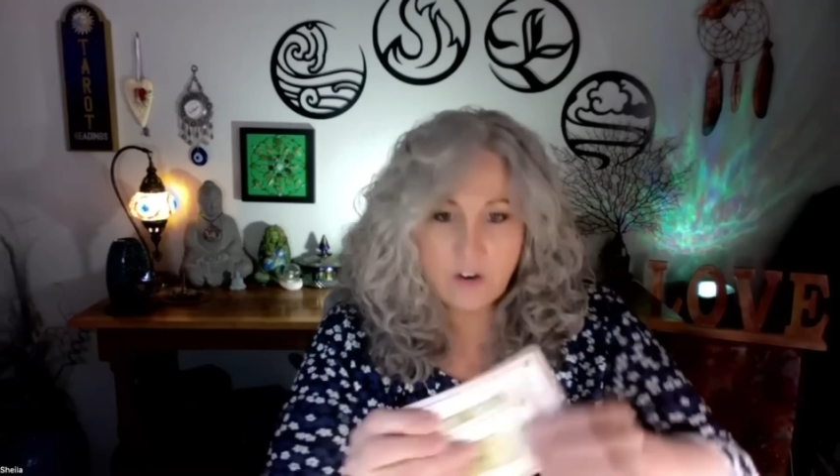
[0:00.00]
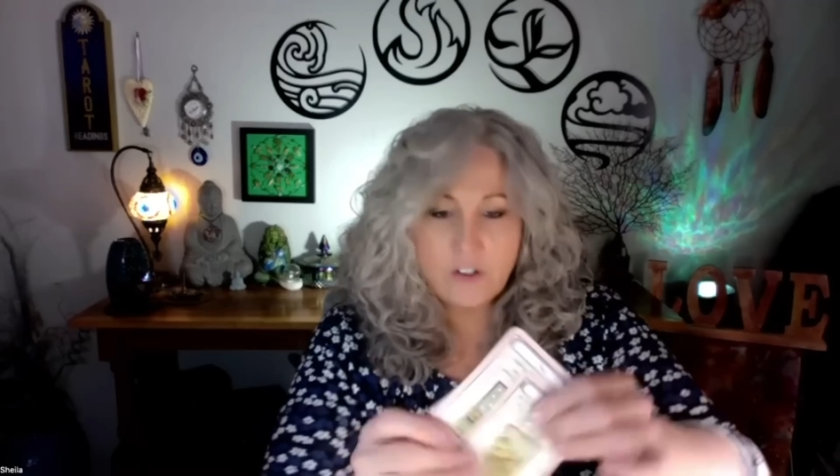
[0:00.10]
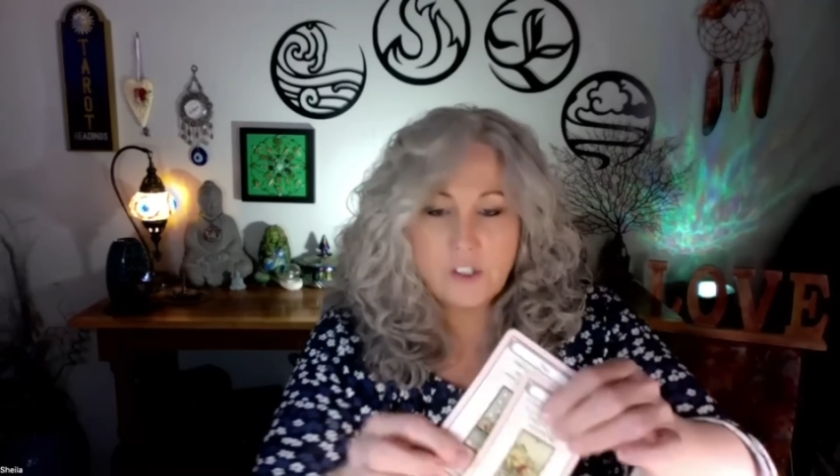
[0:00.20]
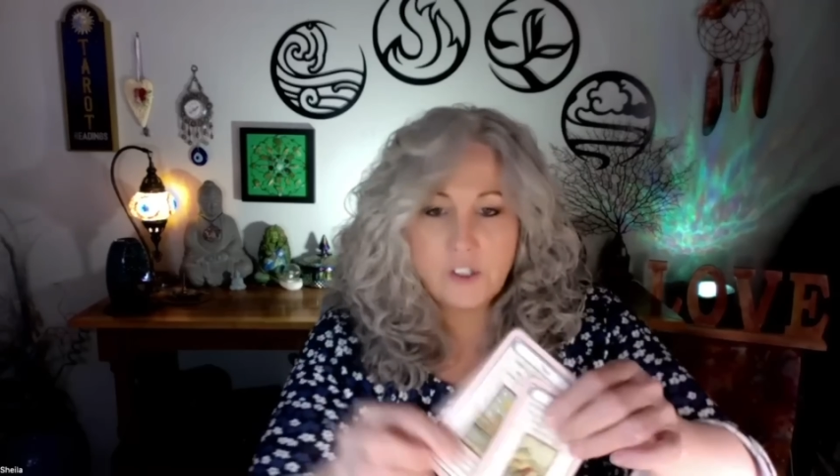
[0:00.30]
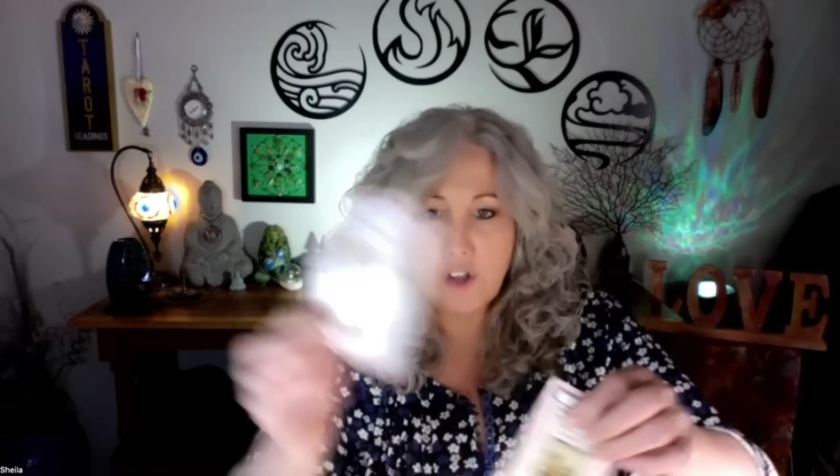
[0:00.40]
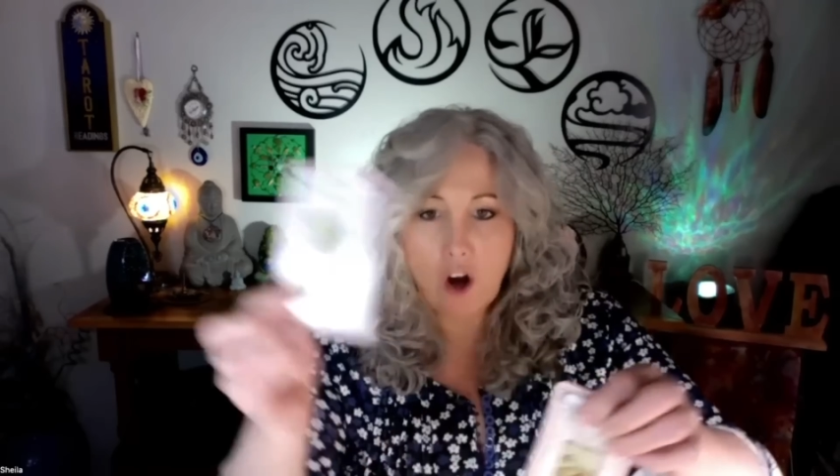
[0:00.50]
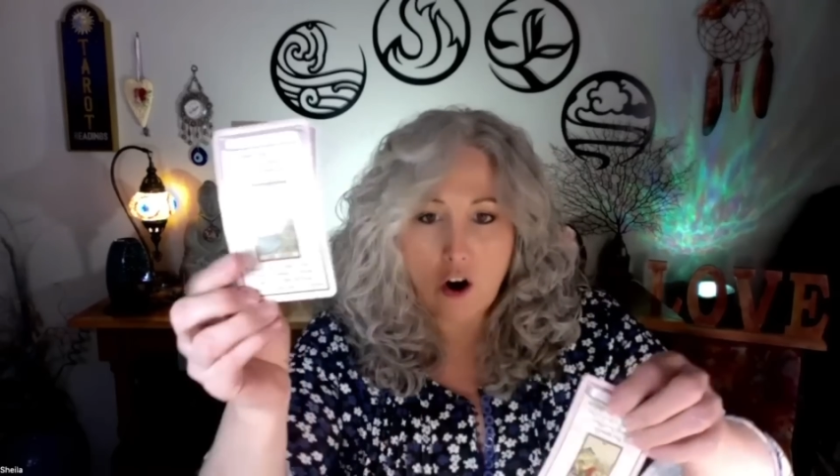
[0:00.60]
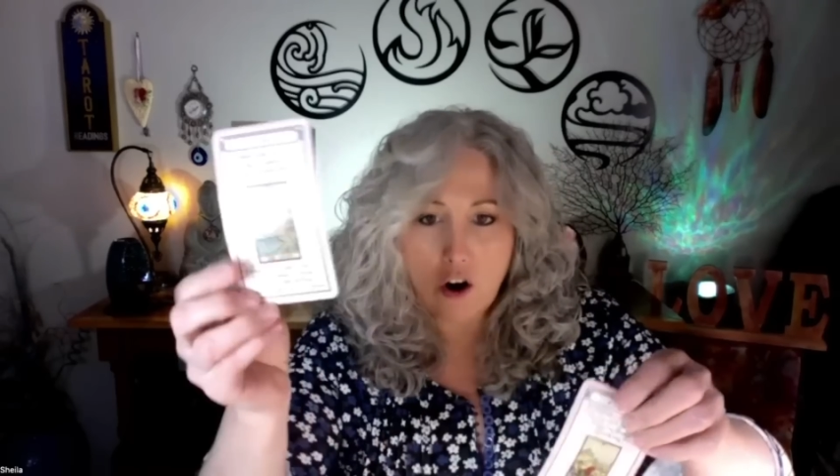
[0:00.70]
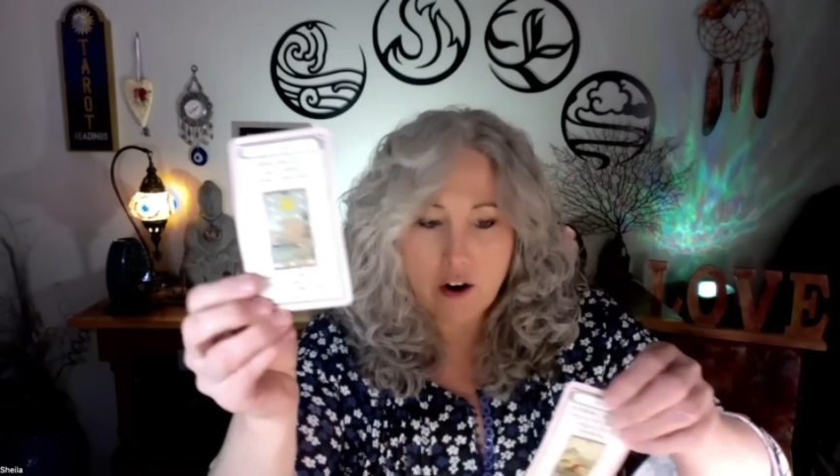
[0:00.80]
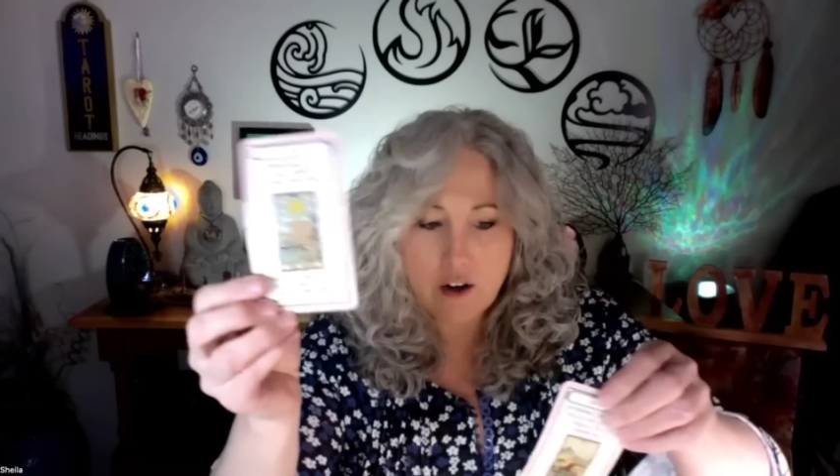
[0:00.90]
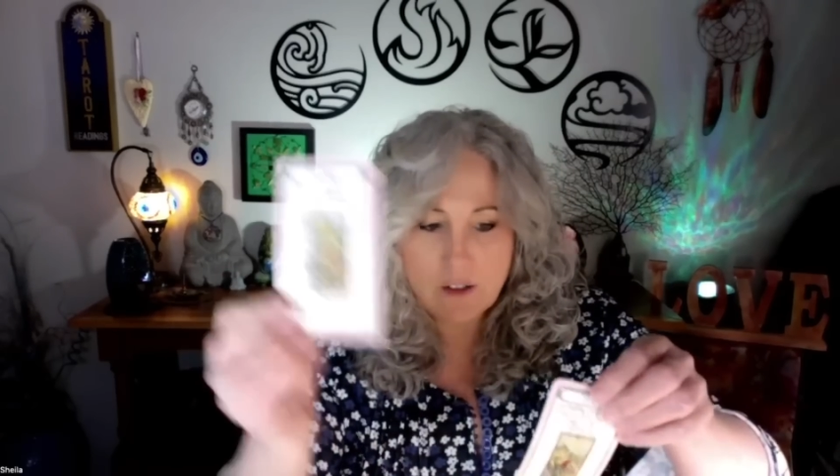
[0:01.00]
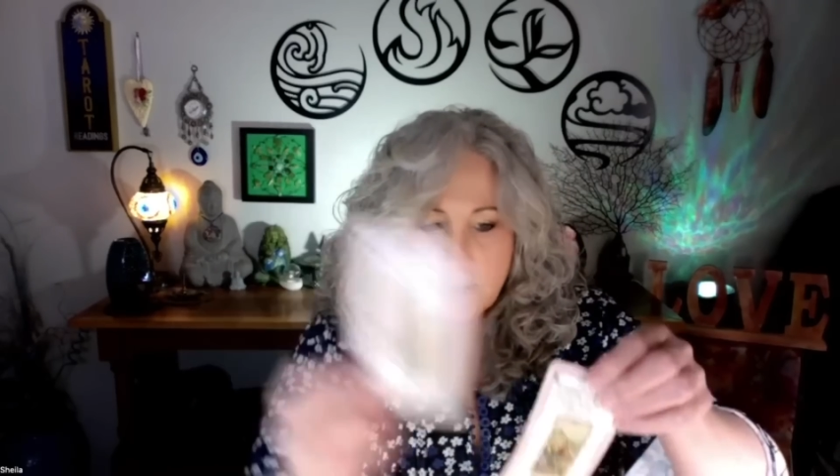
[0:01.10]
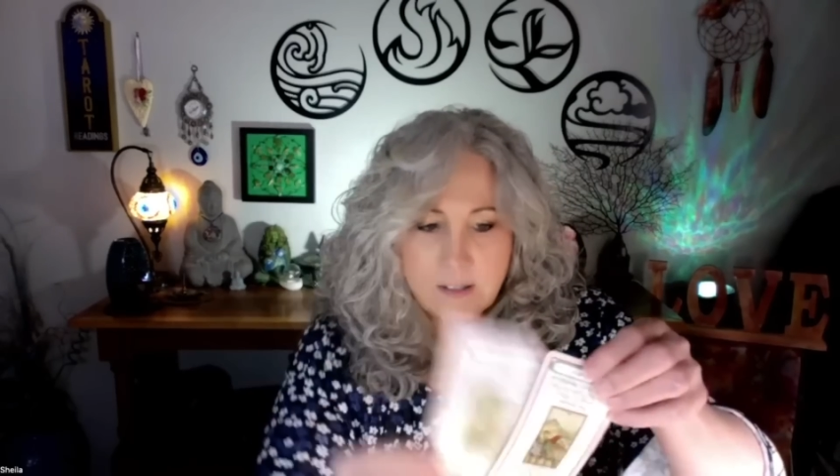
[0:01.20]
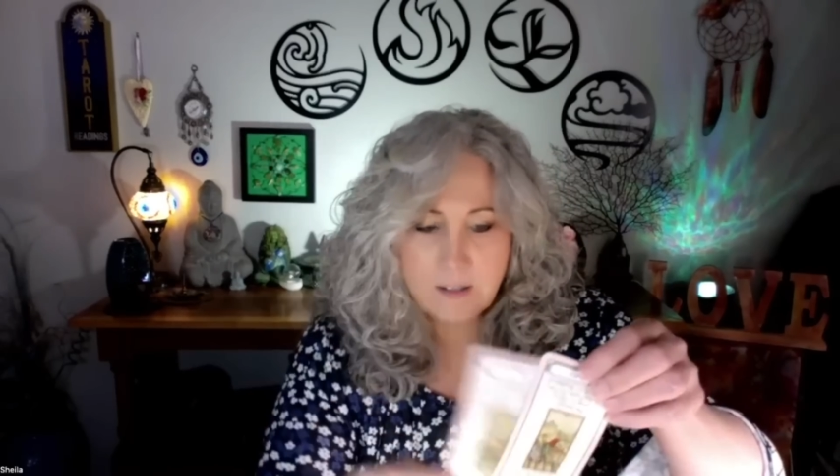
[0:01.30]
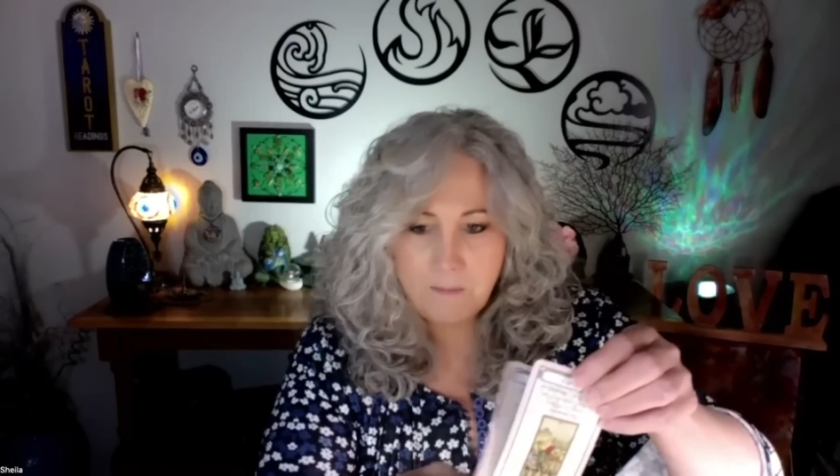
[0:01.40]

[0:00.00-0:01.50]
stars